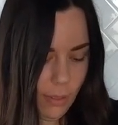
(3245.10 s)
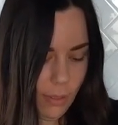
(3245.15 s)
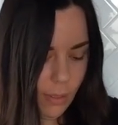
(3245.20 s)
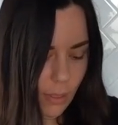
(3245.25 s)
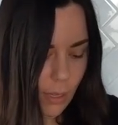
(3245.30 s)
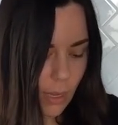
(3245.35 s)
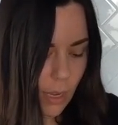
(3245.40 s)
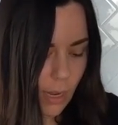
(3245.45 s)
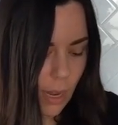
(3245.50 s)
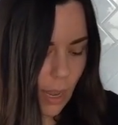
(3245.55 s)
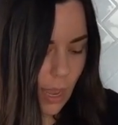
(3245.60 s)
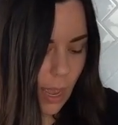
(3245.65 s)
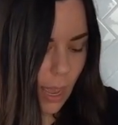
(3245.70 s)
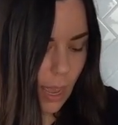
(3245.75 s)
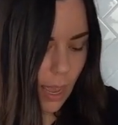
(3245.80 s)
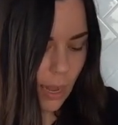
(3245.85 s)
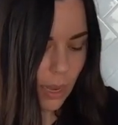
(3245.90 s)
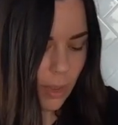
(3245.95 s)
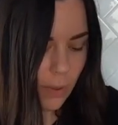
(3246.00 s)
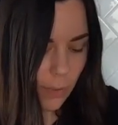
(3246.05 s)
And
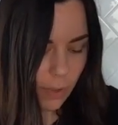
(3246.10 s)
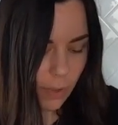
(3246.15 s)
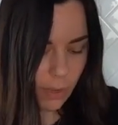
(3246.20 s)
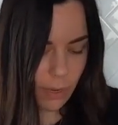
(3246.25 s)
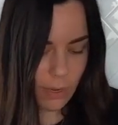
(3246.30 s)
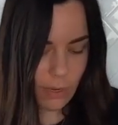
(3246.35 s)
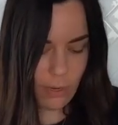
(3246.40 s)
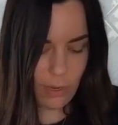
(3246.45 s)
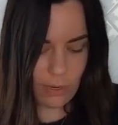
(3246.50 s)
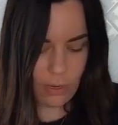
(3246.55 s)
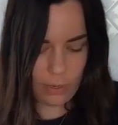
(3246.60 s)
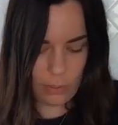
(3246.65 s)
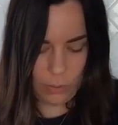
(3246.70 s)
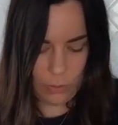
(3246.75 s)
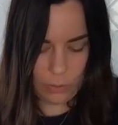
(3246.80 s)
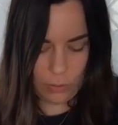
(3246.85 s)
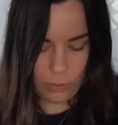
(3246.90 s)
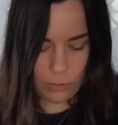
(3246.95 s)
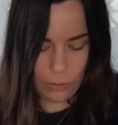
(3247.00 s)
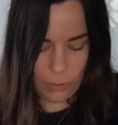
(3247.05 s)
anyone
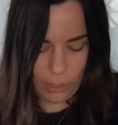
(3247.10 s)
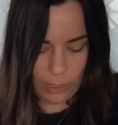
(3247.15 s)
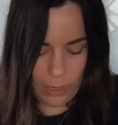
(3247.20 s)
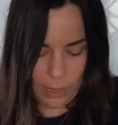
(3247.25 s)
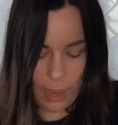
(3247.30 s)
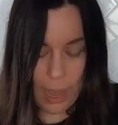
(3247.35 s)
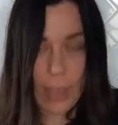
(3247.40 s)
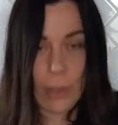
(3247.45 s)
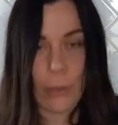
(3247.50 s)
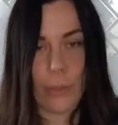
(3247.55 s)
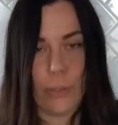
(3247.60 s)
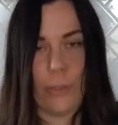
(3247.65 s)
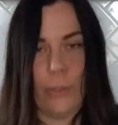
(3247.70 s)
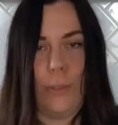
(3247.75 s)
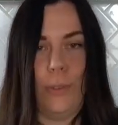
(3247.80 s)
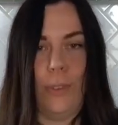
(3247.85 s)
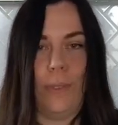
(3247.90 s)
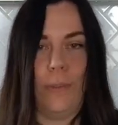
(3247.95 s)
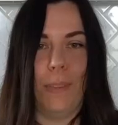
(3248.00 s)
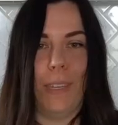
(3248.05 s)
who's new here, I also
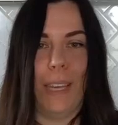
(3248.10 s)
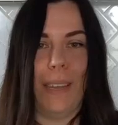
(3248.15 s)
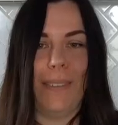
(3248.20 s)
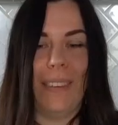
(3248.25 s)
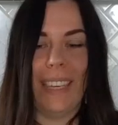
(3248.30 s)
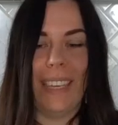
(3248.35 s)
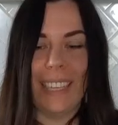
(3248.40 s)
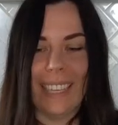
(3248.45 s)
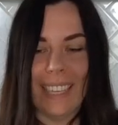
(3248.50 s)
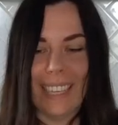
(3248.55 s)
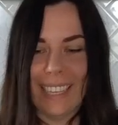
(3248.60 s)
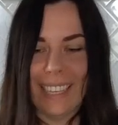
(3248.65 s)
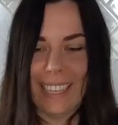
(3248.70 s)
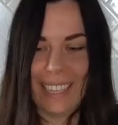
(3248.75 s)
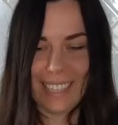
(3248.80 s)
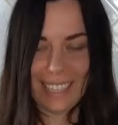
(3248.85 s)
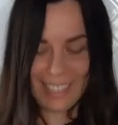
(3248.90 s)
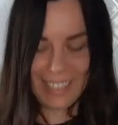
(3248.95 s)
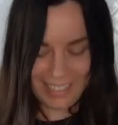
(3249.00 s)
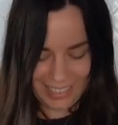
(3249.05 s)
do some gaming.
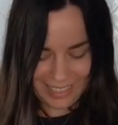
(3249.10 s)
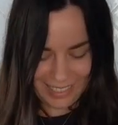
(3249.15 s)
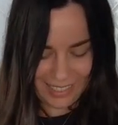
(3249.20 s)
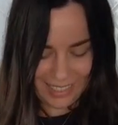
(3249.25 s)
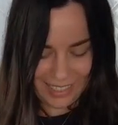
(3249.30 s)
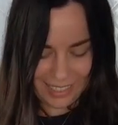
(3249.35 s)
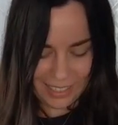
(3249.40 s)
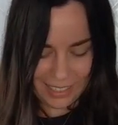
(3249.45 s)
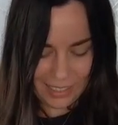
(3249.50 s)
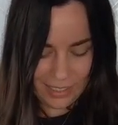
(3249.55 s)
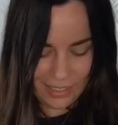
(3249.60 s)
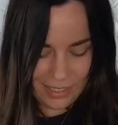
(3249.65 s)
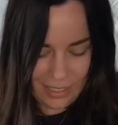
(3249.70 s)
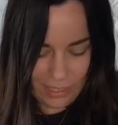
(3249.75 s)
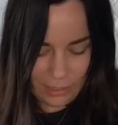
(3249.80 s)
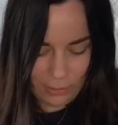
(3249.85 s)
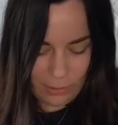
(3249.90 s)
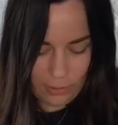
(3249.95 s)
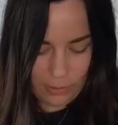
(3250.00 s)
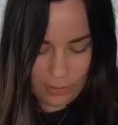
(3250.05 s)
Just
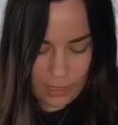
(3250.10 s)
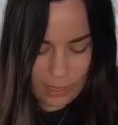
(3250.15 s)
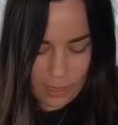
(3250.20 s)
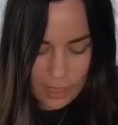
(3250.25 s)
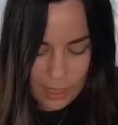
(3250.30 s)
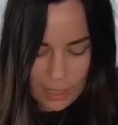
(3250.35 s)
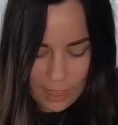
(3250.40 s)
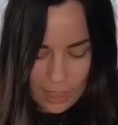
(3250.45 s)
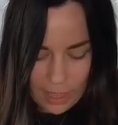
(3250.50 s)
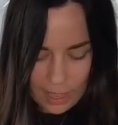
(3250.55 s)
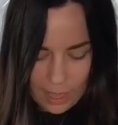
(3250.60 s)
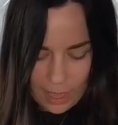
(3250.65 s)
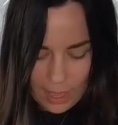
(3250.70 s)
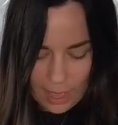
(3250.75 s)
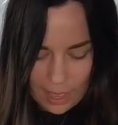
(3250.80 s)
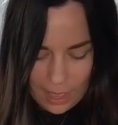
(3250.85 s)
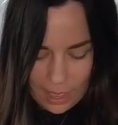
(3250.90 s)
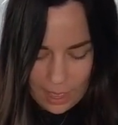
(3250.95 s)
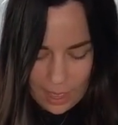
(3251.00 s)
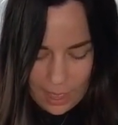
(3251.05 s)
like Viv here.
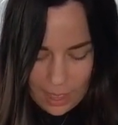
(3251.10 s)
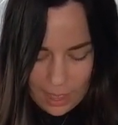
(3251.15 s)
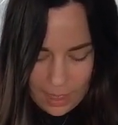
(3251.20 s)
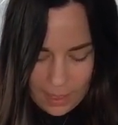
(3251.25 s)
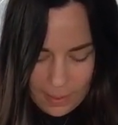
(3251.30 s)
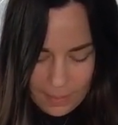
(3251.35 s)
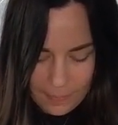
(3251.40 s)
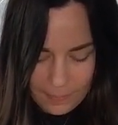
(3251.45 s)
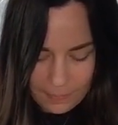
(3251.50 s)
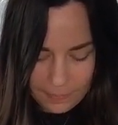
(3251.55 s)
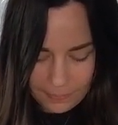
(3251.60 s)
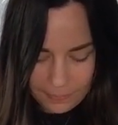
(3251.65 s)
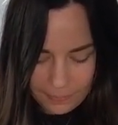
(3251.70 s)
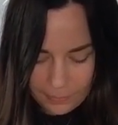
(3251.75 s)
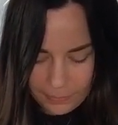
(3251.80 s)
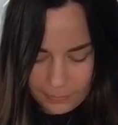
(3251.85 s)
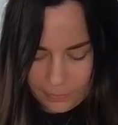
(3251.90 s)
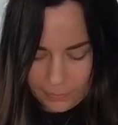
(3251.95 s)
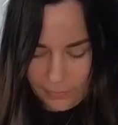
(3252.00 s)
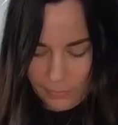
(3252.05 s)
I
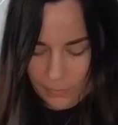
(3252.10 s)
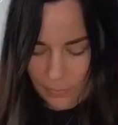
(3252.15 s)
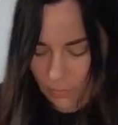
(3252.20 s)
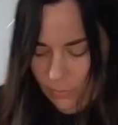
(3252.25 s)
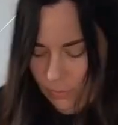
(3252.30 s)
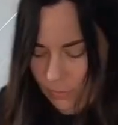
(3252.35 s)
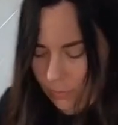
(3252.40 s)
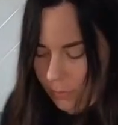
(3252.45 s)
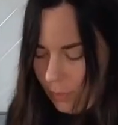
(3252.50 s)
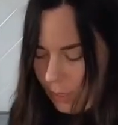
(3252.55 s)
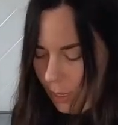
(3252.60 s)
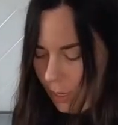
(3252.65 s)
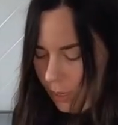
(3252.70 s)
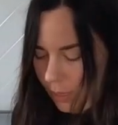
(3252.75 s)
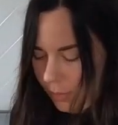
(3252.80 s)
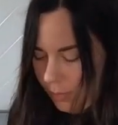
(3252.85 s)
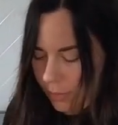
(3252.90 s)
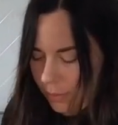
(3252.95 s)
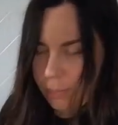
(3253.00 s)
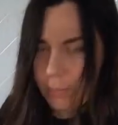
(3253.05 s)

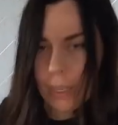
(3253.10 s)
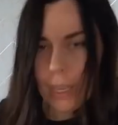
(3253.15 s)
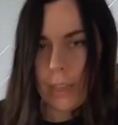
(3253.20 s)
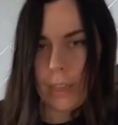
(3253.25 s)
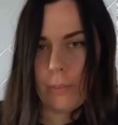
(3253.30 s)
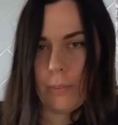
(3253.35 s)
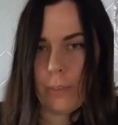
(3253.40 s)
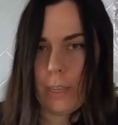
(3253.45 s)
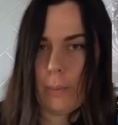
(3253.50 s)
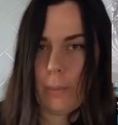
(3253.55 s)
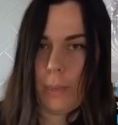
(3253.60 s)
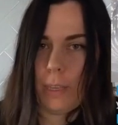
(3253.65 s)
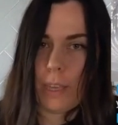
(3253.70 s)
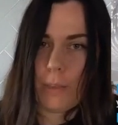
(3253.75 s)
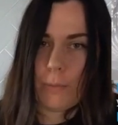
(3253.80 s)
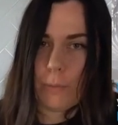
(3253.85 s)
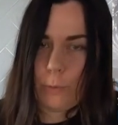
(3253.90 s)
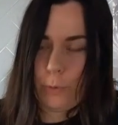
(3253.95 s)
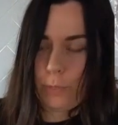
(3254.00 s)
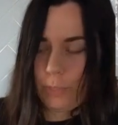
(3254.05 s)
love it. I love gaming.
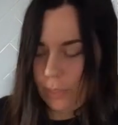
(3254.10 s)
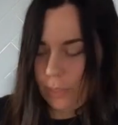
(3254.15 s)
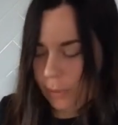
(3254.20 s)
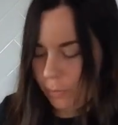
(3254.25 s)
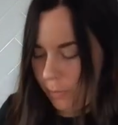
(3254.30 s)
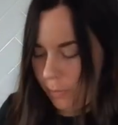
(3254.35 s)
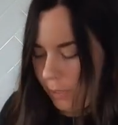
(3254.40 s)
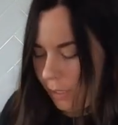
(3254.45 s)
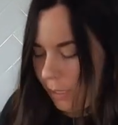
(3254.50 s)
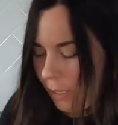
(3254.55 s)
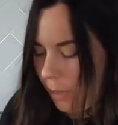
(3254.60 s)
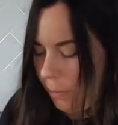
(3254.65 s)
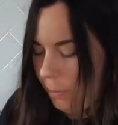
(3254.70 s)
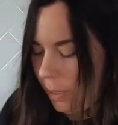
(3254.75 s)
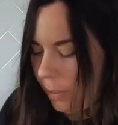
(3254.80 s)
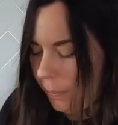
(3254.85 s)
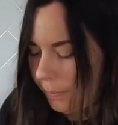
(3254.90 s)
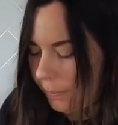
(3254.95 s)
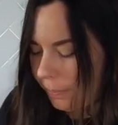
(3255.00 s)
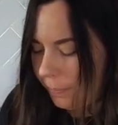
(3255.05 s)
I've always loved
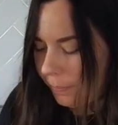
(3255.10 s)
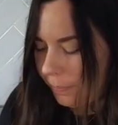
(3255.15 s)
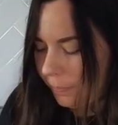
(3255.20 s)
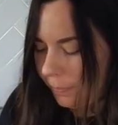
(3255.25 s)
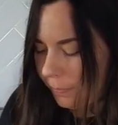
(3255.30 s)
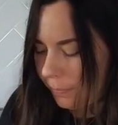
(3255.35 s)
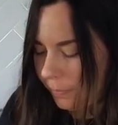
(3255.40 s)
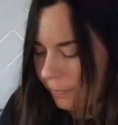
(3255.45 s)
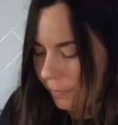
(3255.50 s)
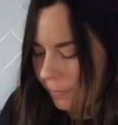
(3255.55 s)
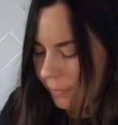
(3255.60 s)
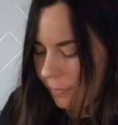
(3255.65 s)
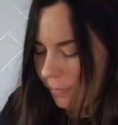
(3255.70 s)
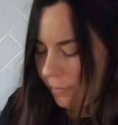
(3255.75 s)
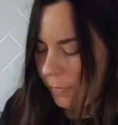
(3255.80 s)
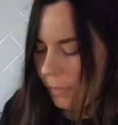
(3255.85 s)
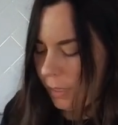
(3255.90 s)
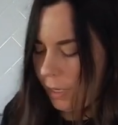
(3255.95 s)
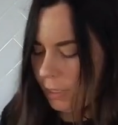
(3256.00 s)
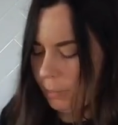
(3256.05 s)
gaming.
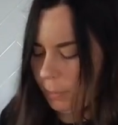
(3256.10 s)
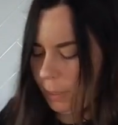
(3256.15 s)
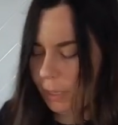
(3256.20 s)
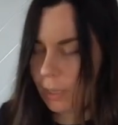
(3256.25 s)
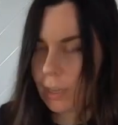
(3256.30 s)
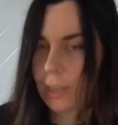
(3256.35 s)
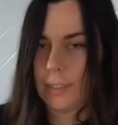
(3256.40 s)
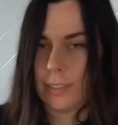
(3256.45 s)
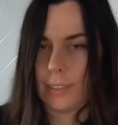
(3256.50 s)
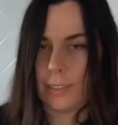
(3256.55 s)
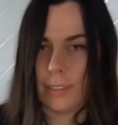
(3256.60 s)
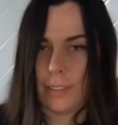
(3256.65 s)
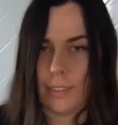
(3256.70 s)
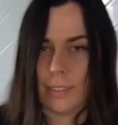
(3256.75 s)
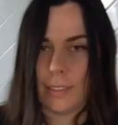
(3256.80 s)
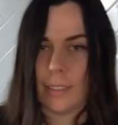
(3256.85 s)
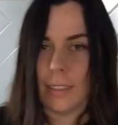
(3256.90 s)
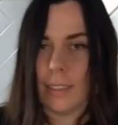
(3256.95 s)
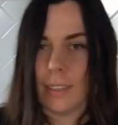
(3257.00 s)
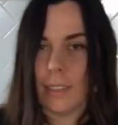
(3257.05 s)
As my
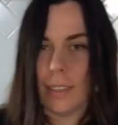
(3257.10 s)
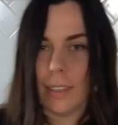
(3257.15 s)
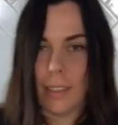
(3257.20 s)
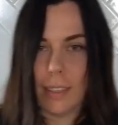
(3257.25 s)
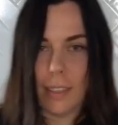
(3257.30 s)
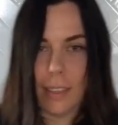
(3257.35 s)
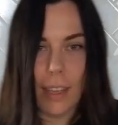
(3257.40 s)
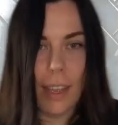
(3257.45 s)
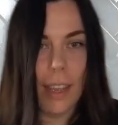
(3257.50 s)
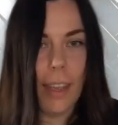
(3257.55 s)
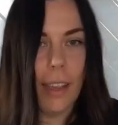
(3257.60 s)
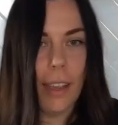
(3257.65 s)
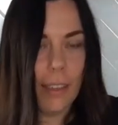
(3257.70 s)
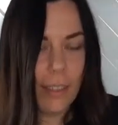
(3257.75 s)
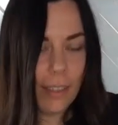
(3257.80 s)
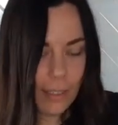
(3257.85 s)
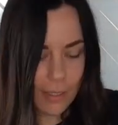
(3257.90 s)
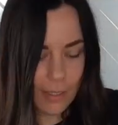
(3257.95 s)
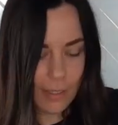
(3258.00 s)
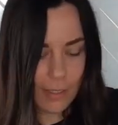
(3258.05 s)
cousins and
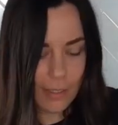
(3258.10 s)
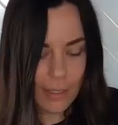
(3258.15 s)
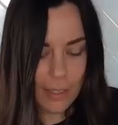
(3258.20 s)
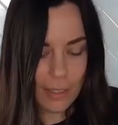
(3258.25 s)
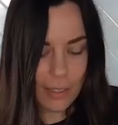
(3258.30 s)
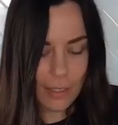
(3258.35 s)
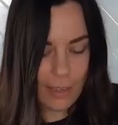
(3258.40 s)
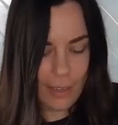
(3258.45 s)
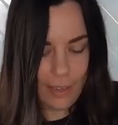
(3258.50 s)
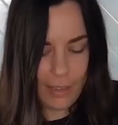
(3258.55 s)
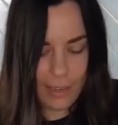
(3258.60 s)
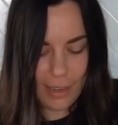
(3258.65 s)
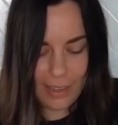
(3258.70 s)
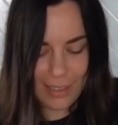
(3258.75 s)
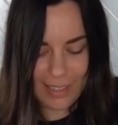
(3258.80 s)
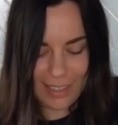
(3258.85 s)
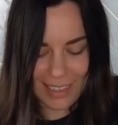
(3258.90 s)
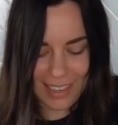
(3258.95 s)
sister can attest.